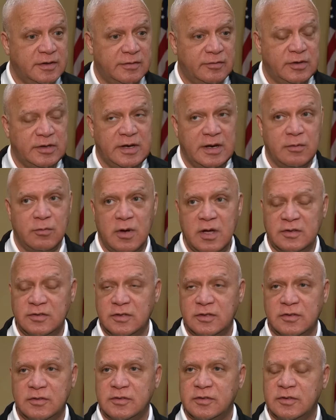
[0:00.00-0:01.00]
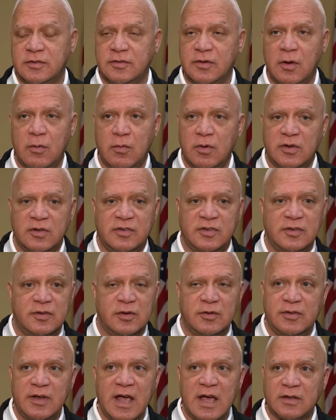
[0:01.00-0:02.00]
Everyday residents just don't want to see
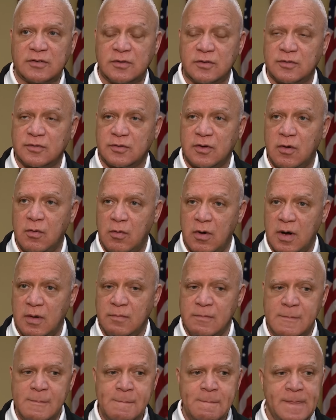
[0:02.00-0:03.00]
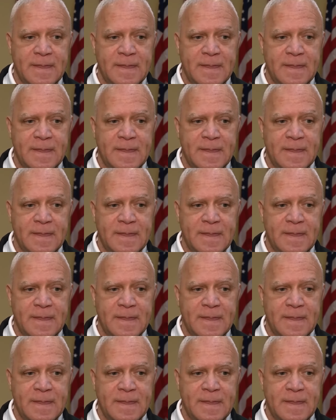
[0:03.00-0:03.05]
their taxes go up,